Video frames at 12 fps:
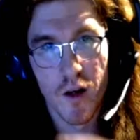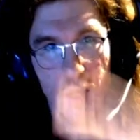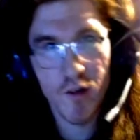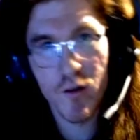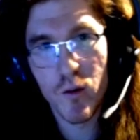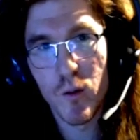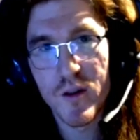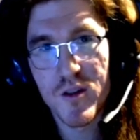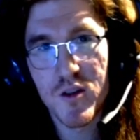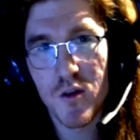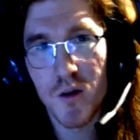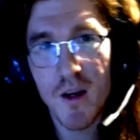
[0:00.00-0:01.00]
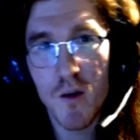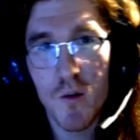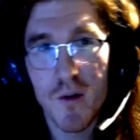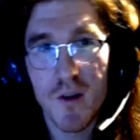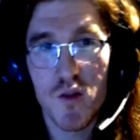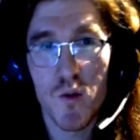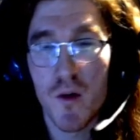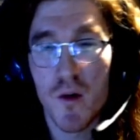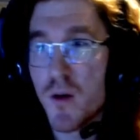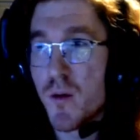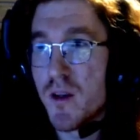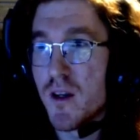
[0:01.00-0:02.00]
Hey there, everyone. So anyone that's
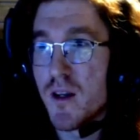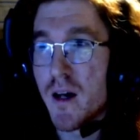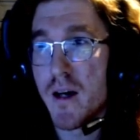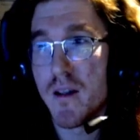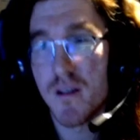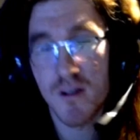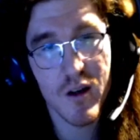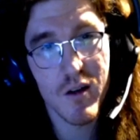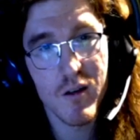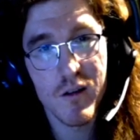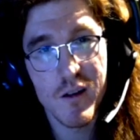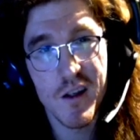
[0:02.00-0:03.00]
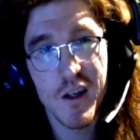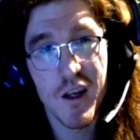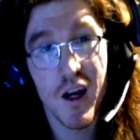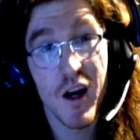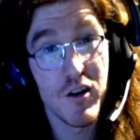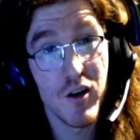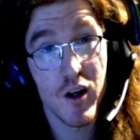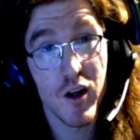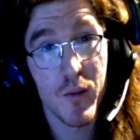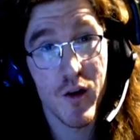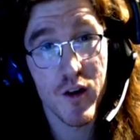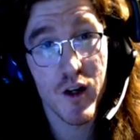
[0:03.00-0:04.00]
wondering when the Died Suddenly
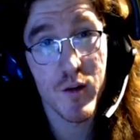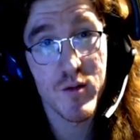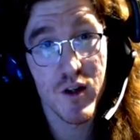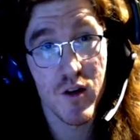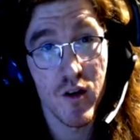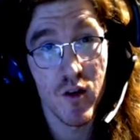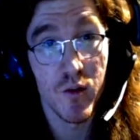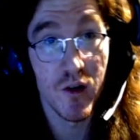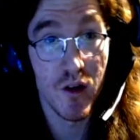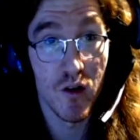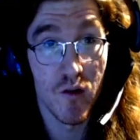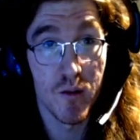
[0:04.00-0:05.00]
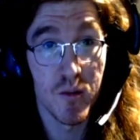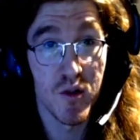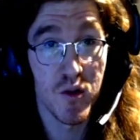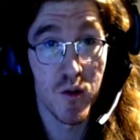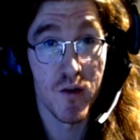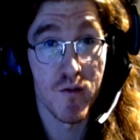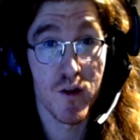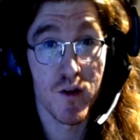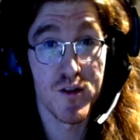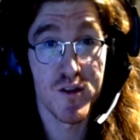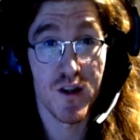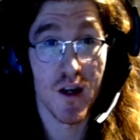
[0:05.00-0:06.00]
documentary comes out, it'll be November
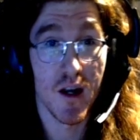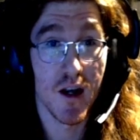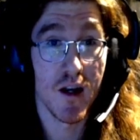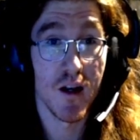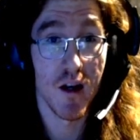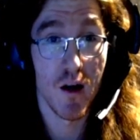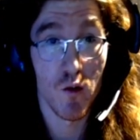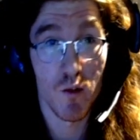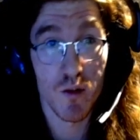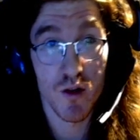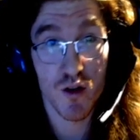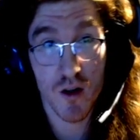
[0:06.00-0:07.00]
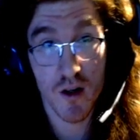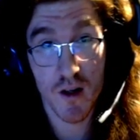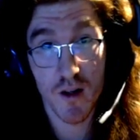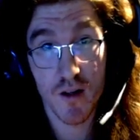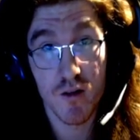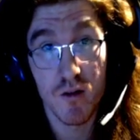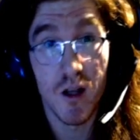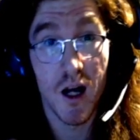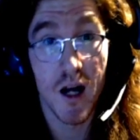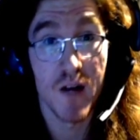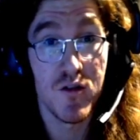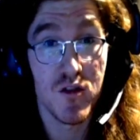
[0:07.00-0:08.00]
21st, and I will be trying to
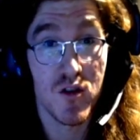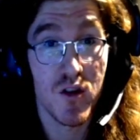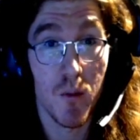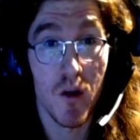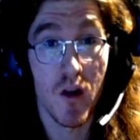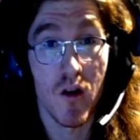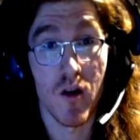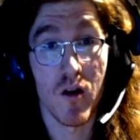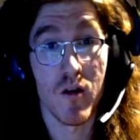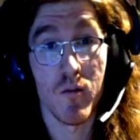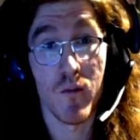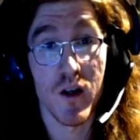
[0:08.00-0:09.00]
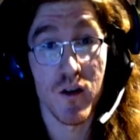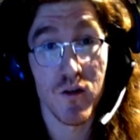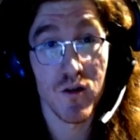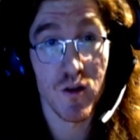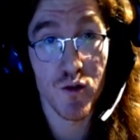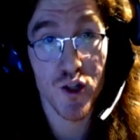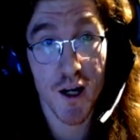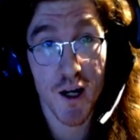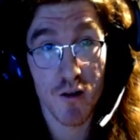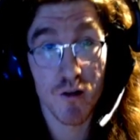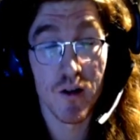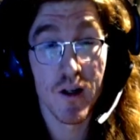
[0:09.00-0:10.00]
live stream it on my YouTube
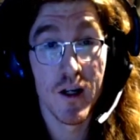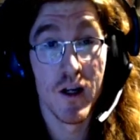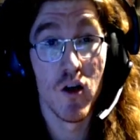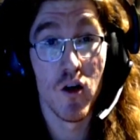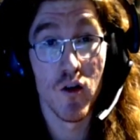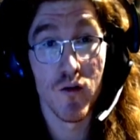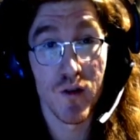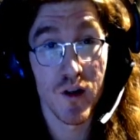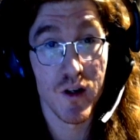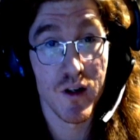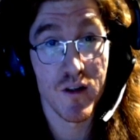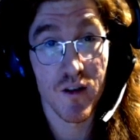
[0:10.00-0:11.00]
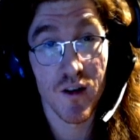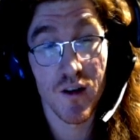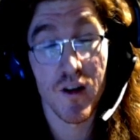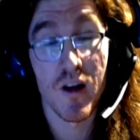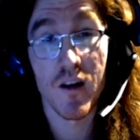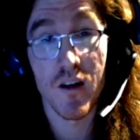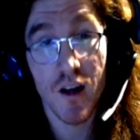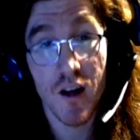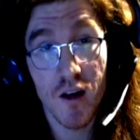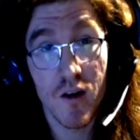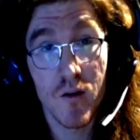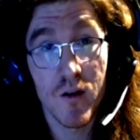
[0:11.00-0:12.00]
channel. Hopefully it doesn't get taken
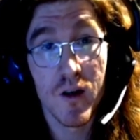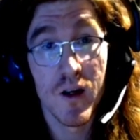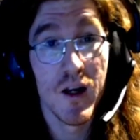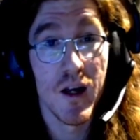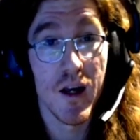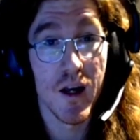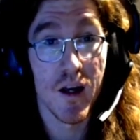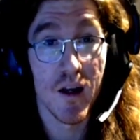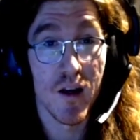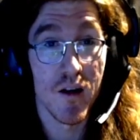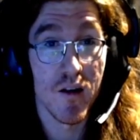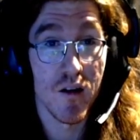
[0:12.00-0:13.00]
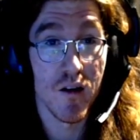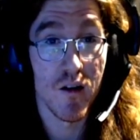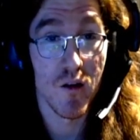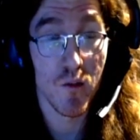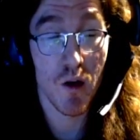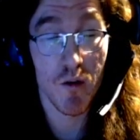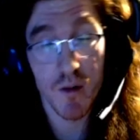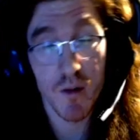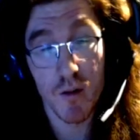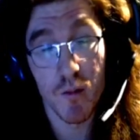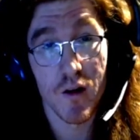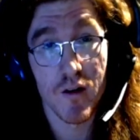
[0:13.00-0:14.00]
down, and it'll probably be
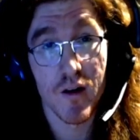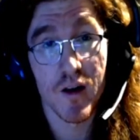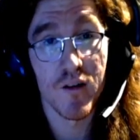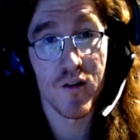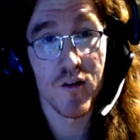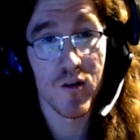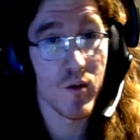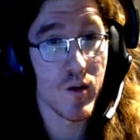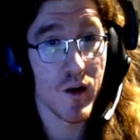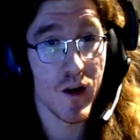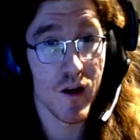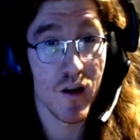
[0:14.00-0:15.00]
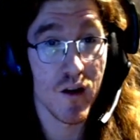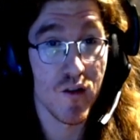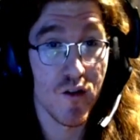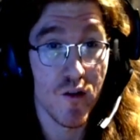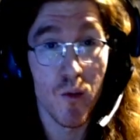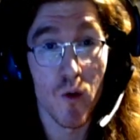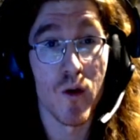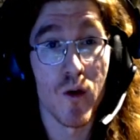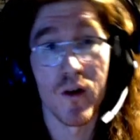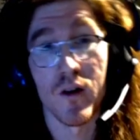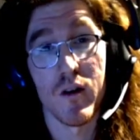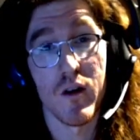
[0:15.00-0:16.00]
demonetized, so any
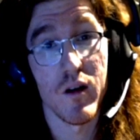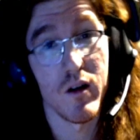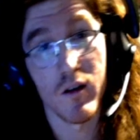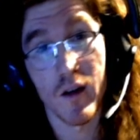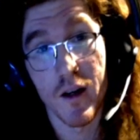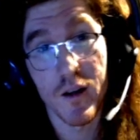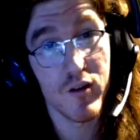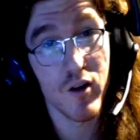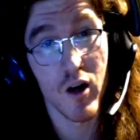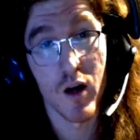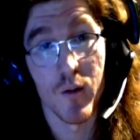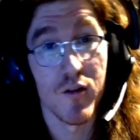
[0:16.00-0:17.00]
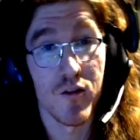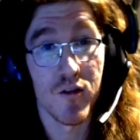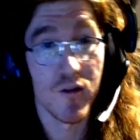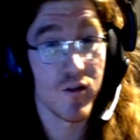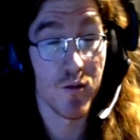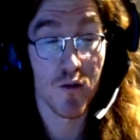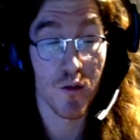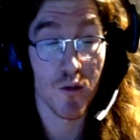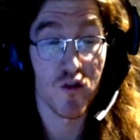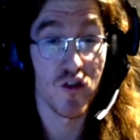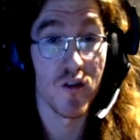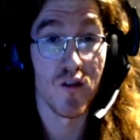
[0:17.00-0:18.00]
support, likes, comments,
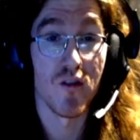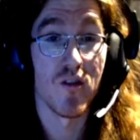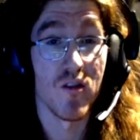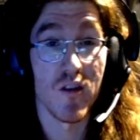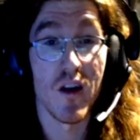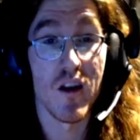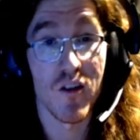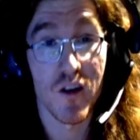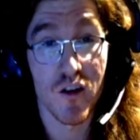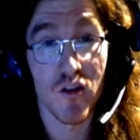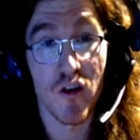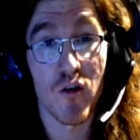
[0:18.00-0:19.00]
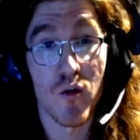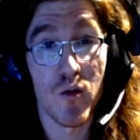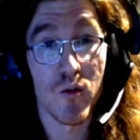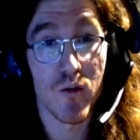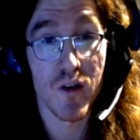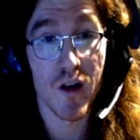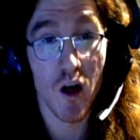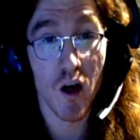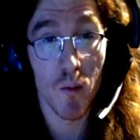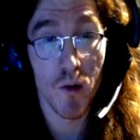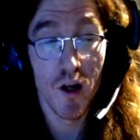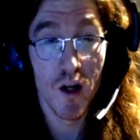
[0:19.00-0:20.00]
subscriptions, just anything in general will really
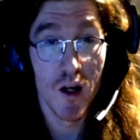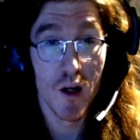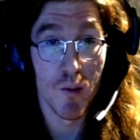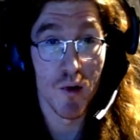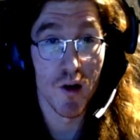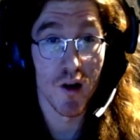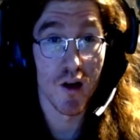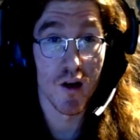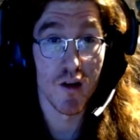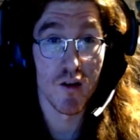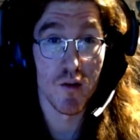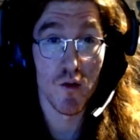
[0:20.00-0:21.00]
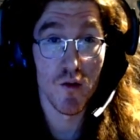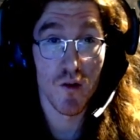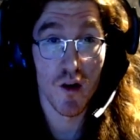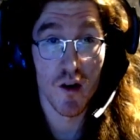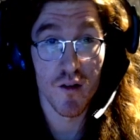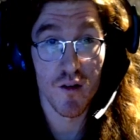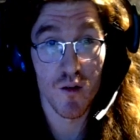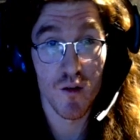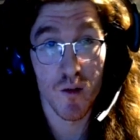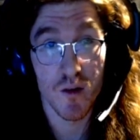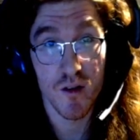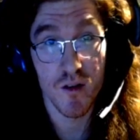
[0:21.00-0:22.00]
help. But to move on to
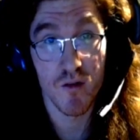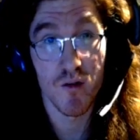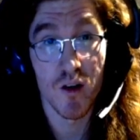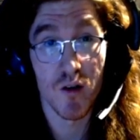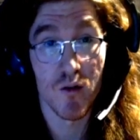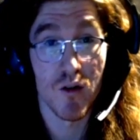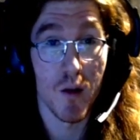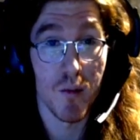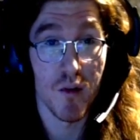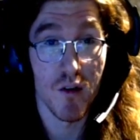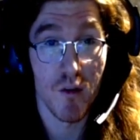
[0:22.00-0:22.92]
what this video topic's